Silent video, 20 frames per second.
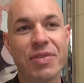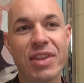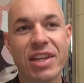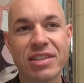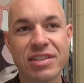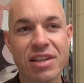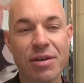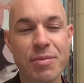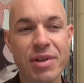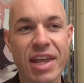
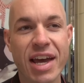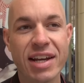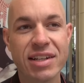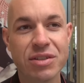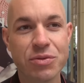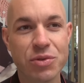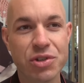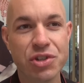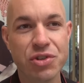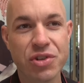some of
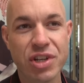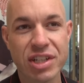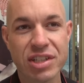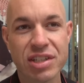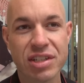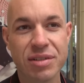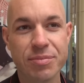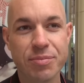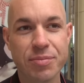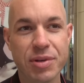that, when you get
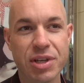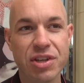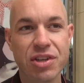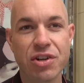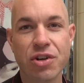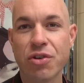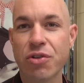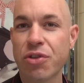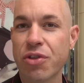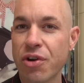to be, you
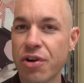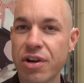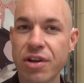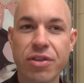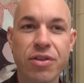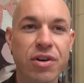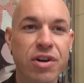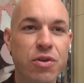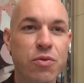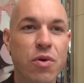know, 30,
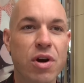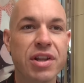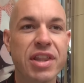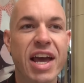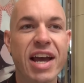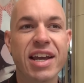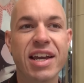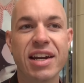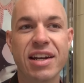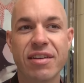31,
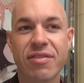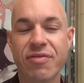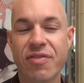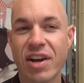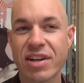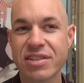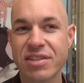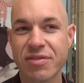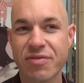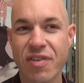that can
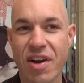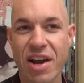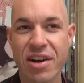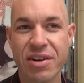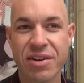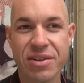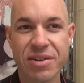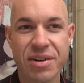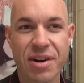affect a fighter.